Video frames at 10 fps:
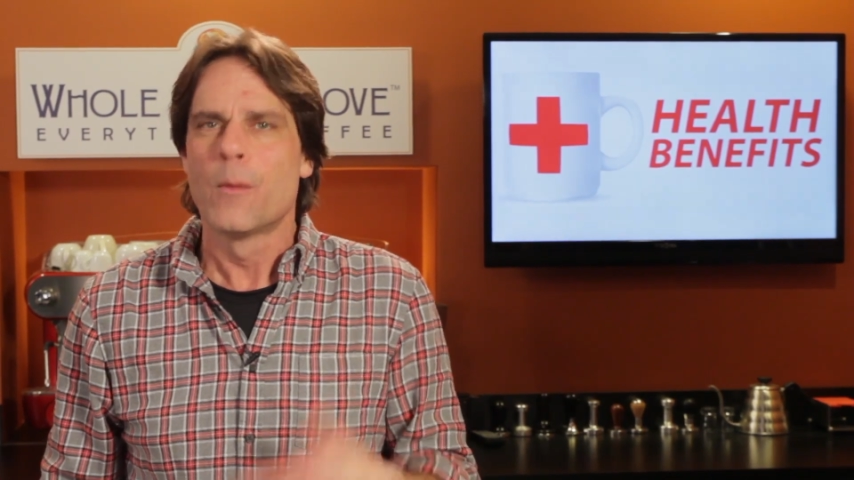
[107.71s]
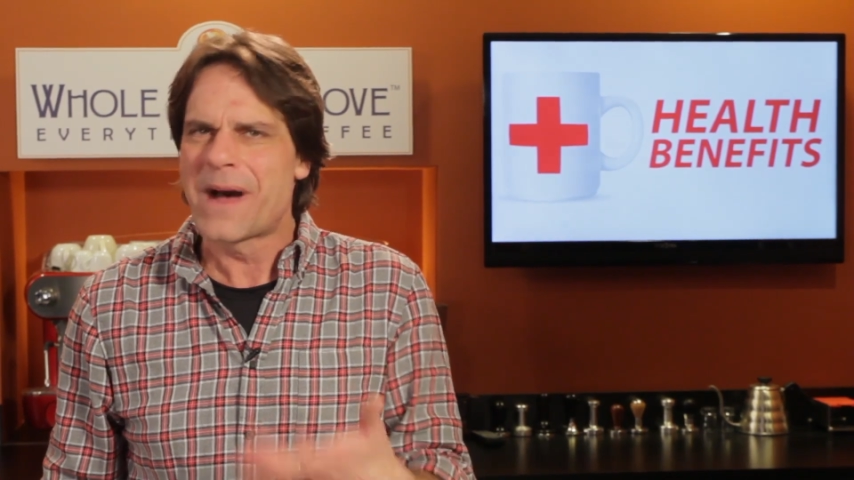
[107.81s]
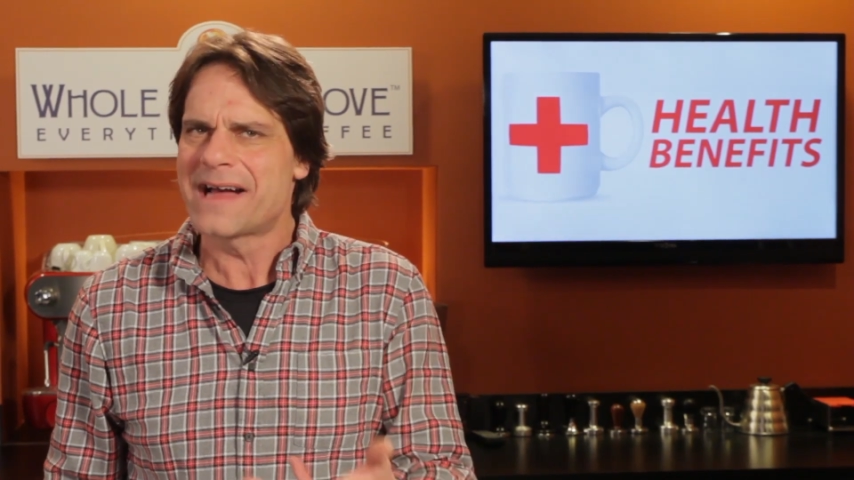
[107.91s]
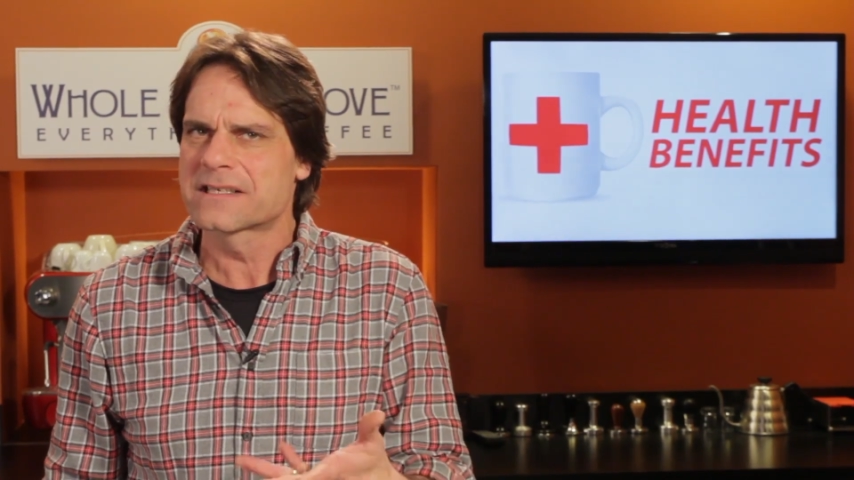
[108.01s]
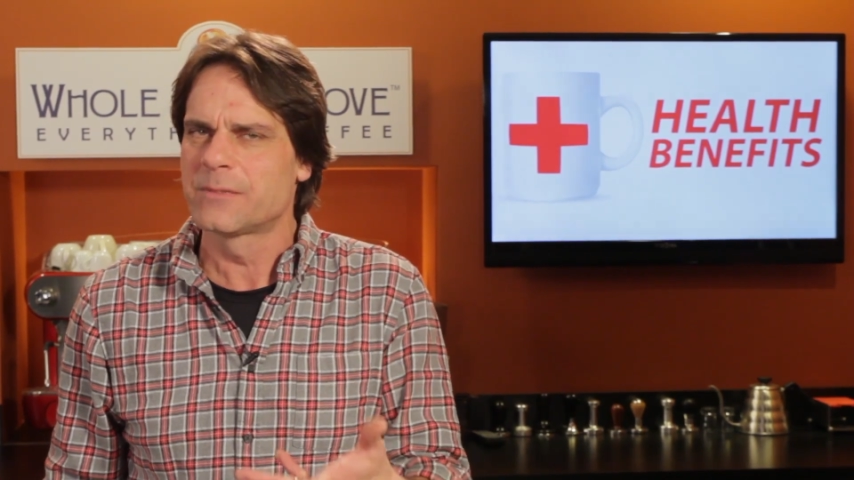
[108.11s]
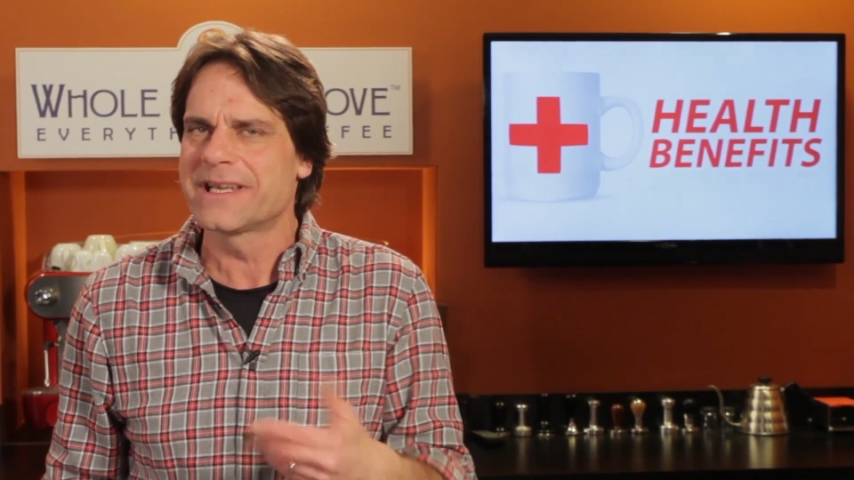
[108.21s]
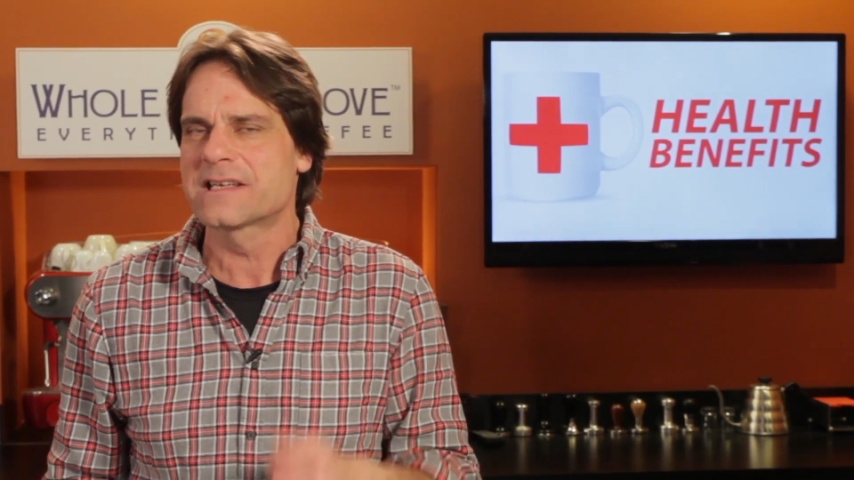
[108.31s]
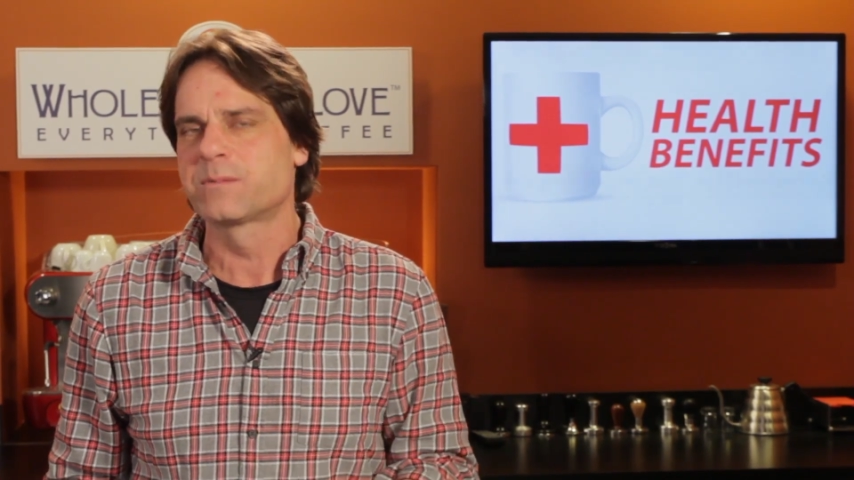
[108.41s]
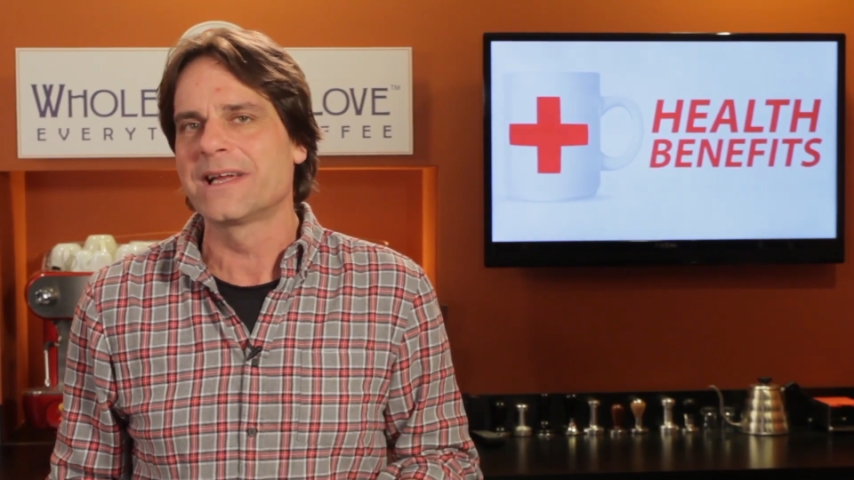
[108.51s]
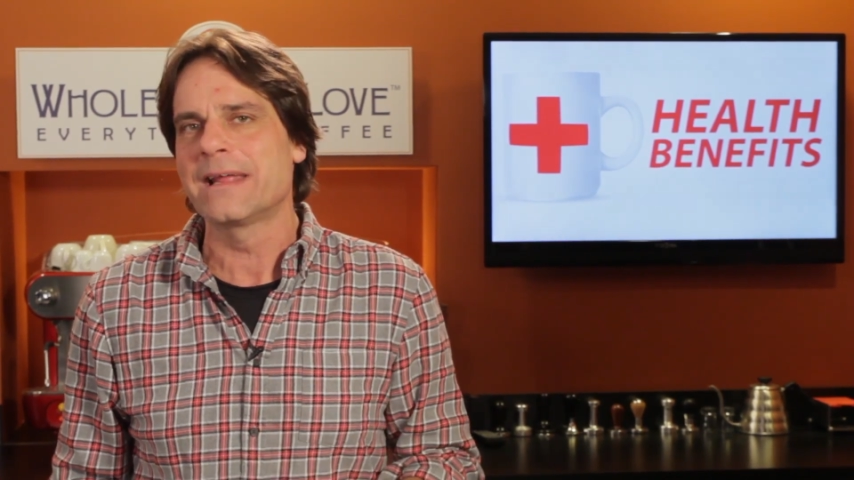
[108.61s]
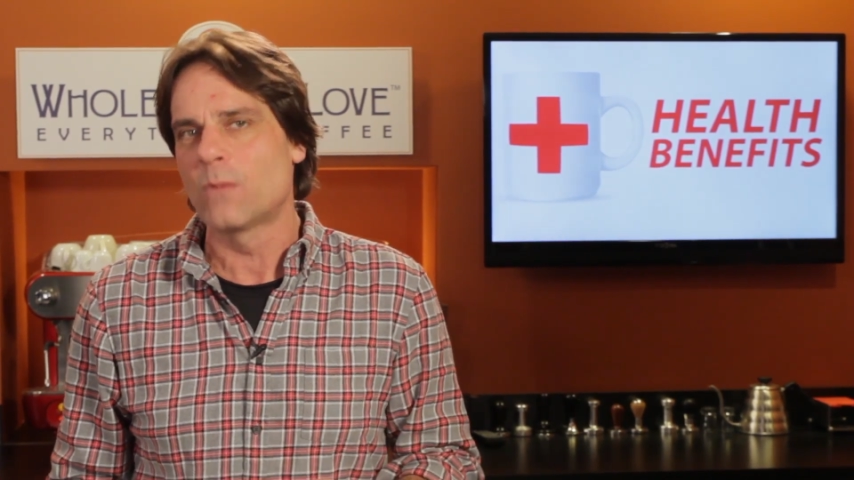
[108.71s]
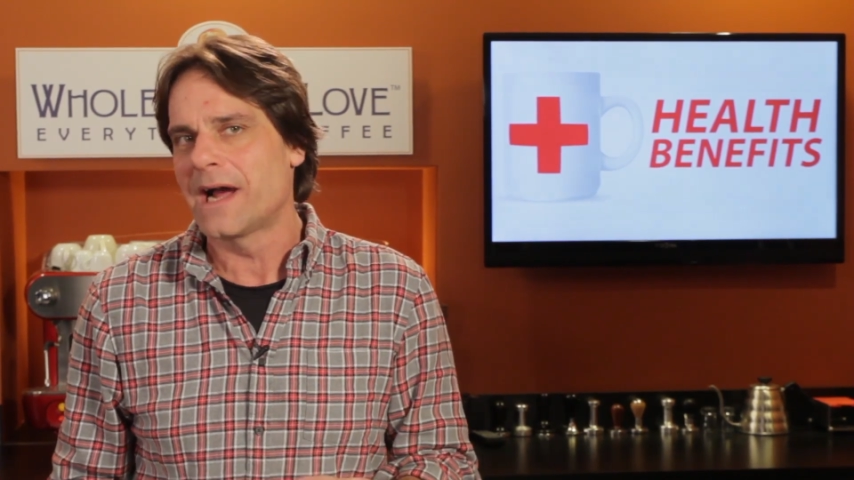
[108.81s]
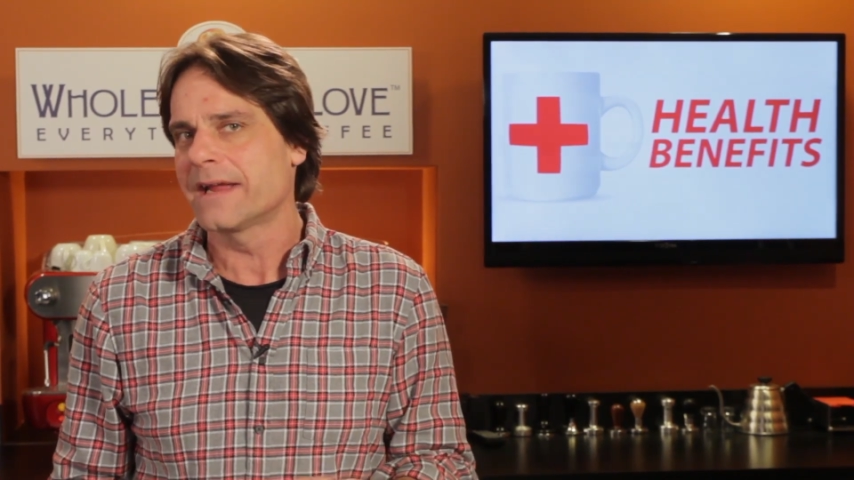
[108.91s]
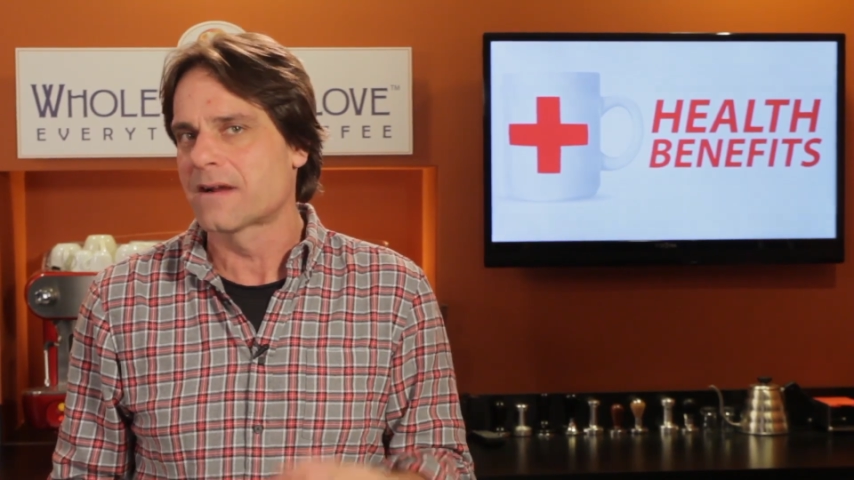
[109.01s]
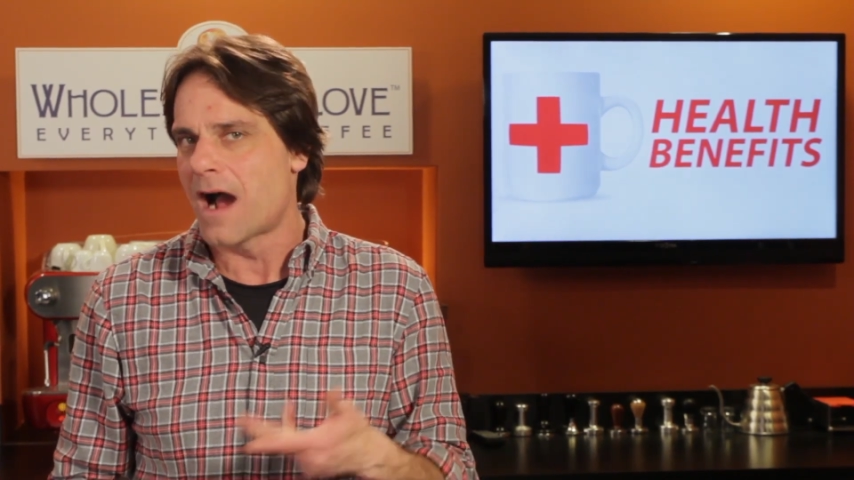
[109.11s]
possibly explaining
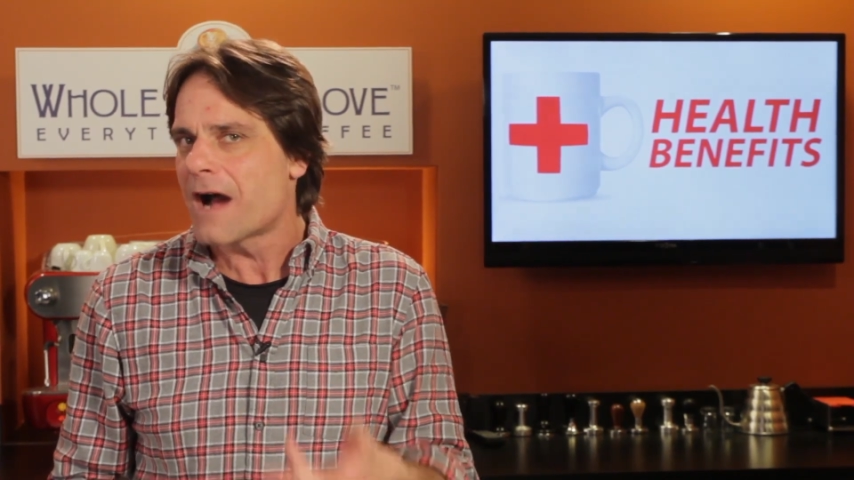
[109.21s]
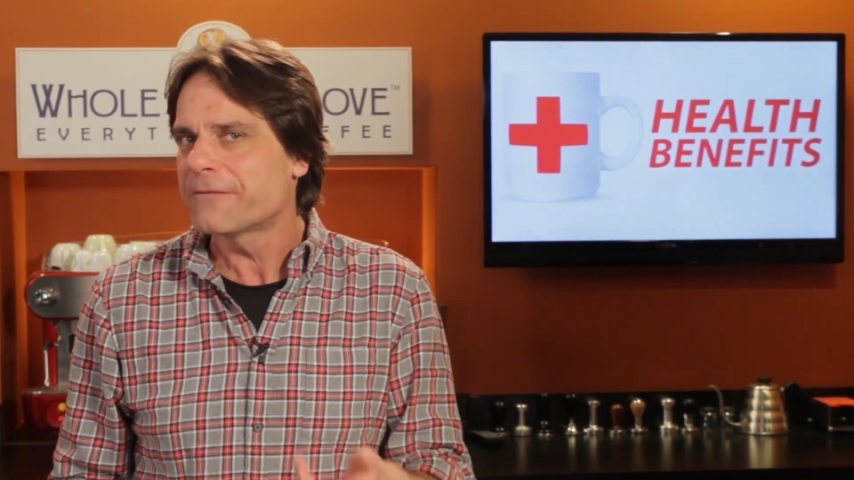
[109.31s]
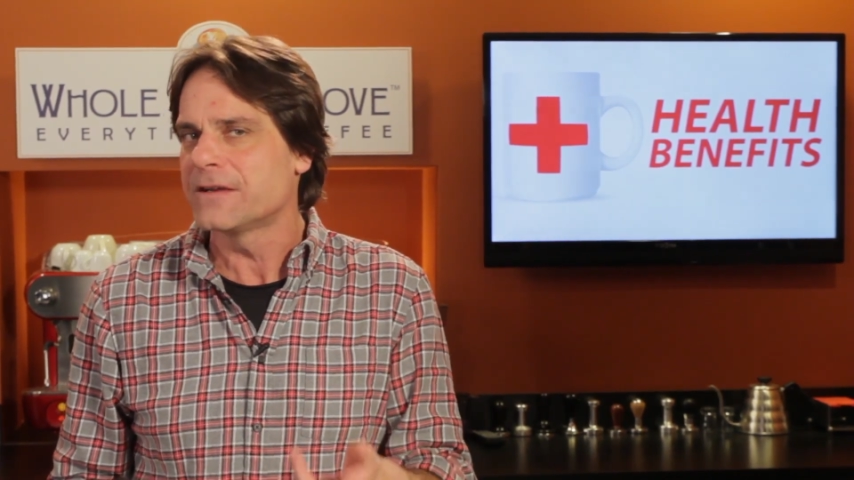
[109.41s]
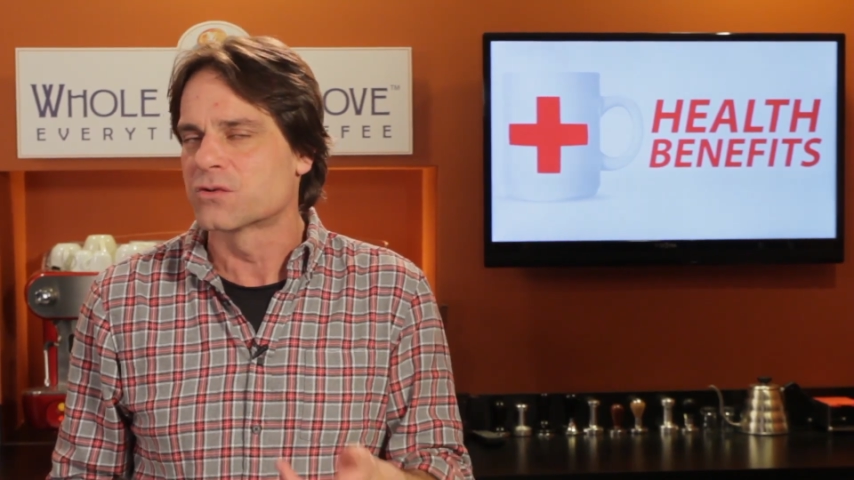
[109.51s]
why coffee